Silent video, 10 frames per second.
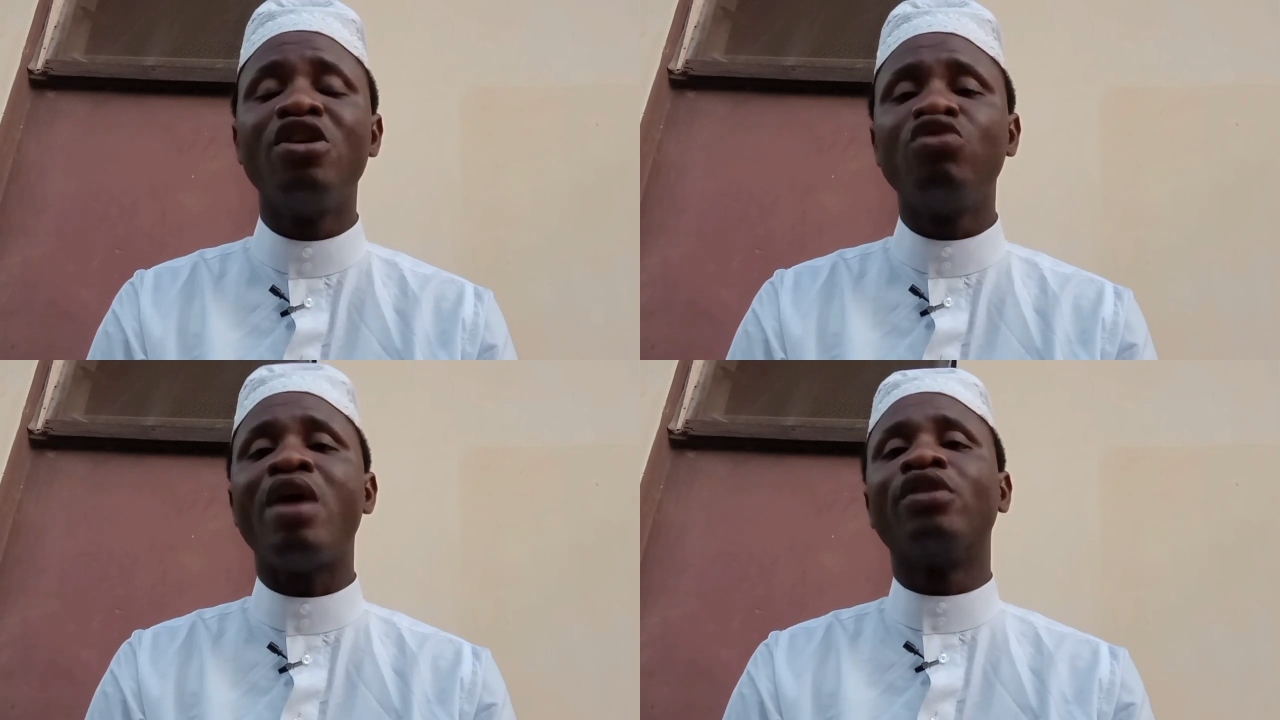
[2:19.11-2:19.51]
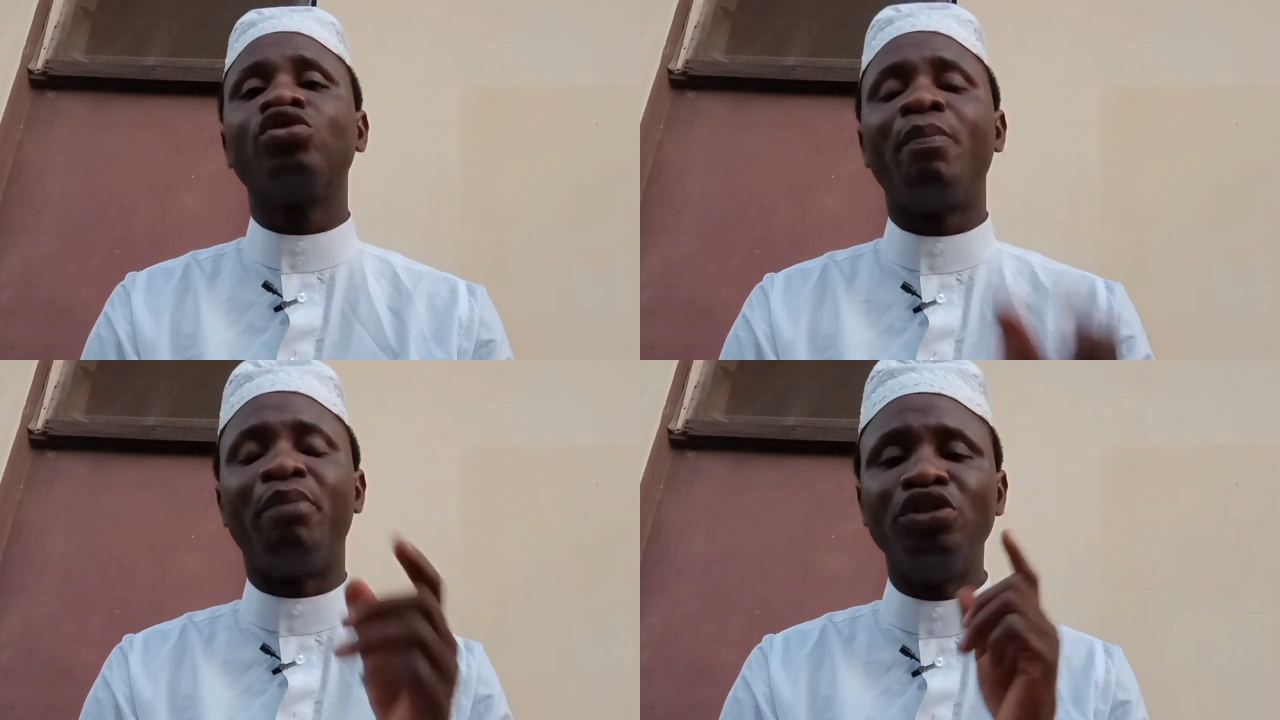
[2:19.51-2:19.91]
You are going
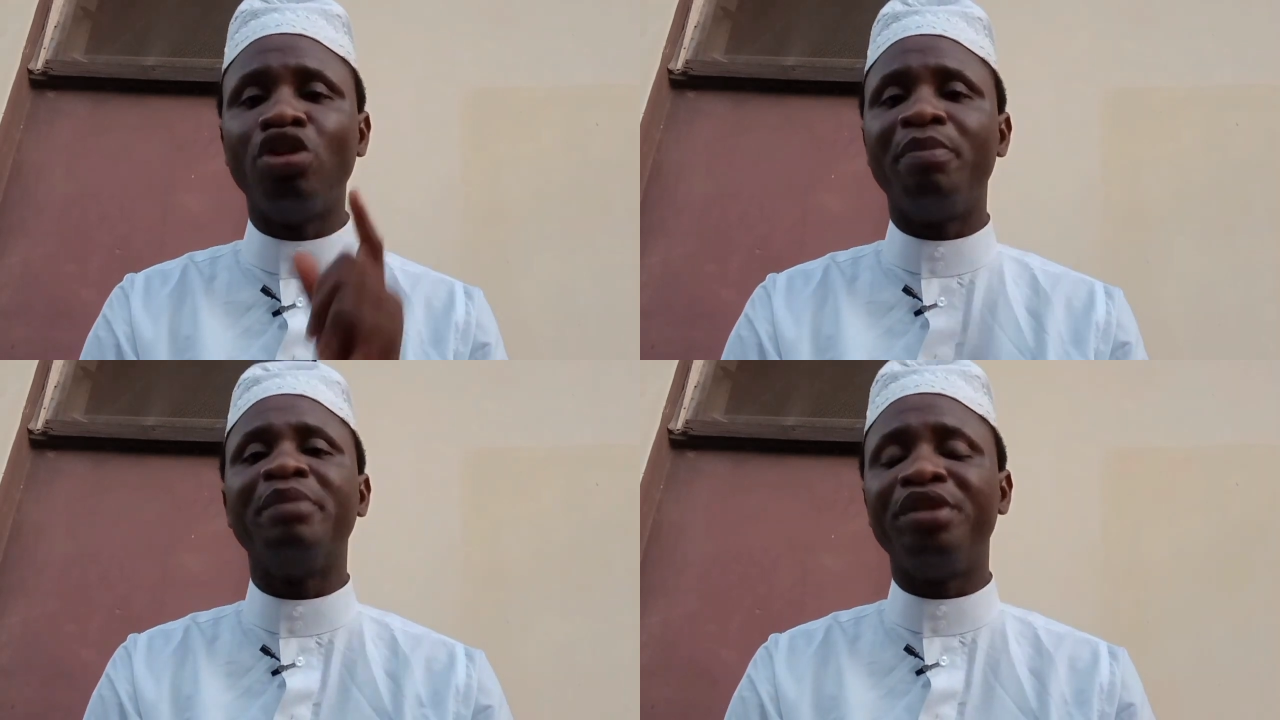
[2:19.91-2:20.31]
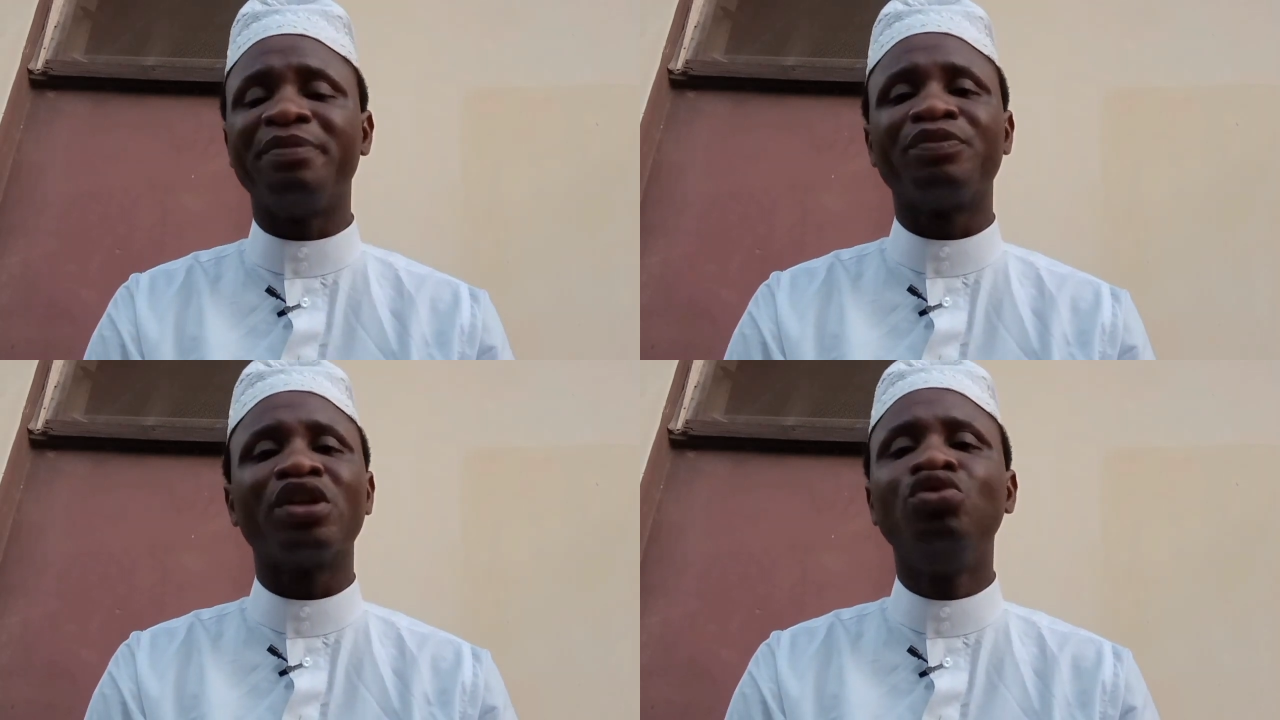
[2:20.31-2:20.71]
to born your baby.
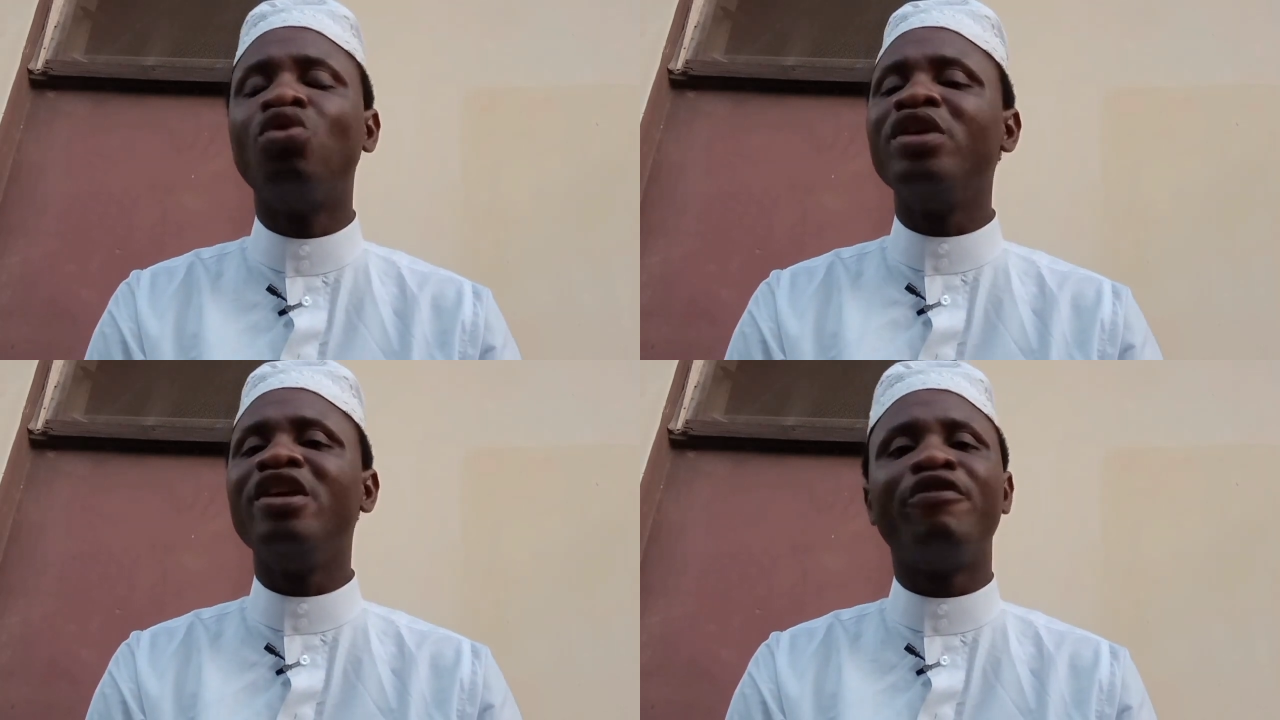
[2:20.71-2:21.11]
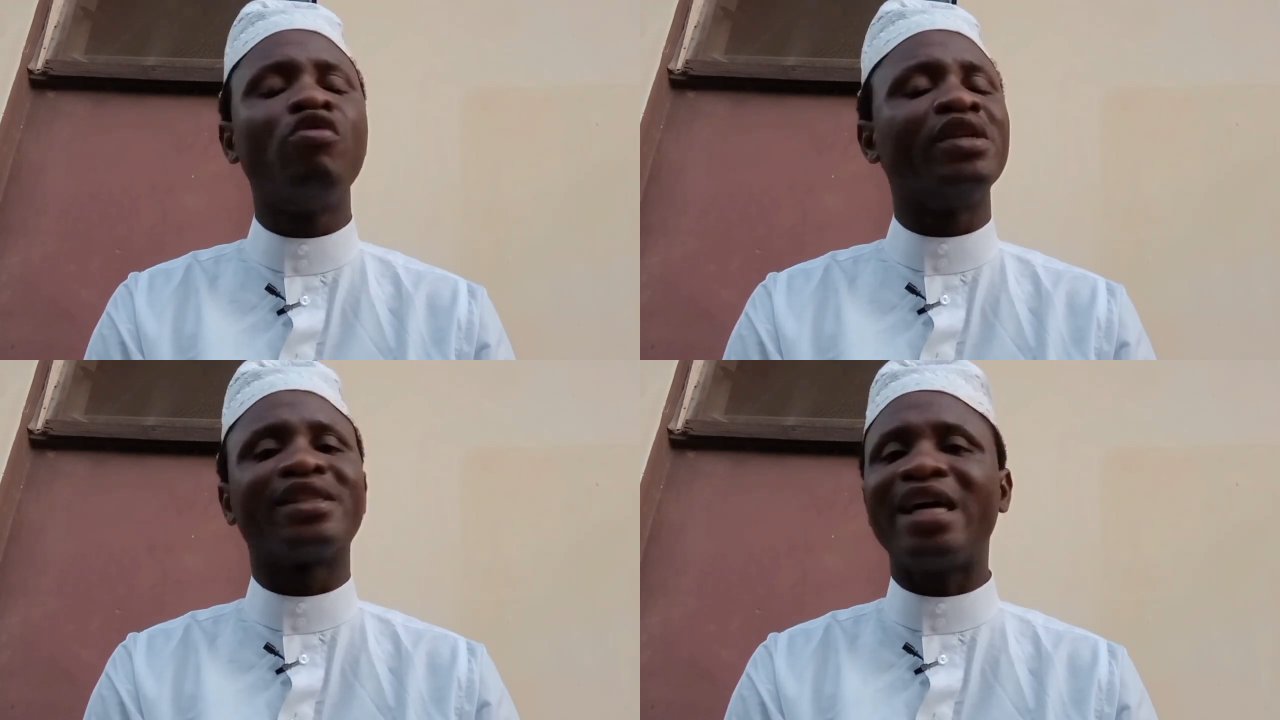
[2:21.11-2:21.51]
No
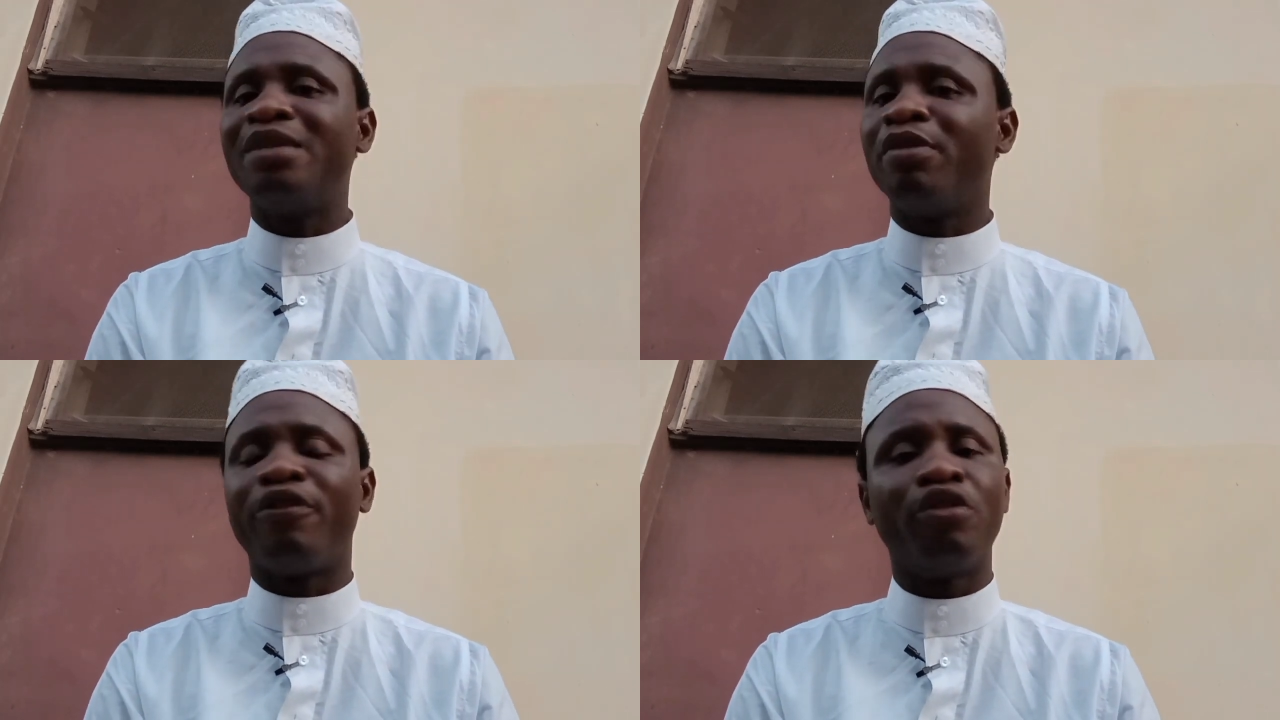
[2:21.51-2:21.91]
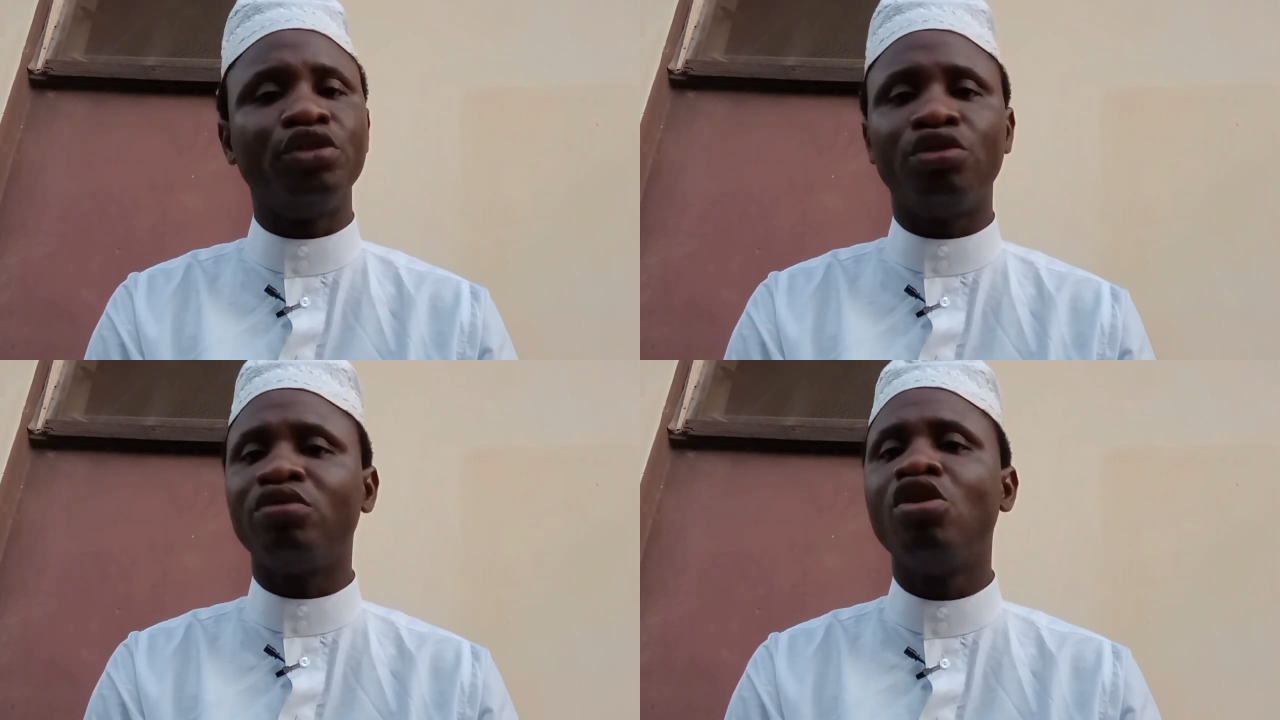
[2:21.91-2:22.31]
evil will stand before you.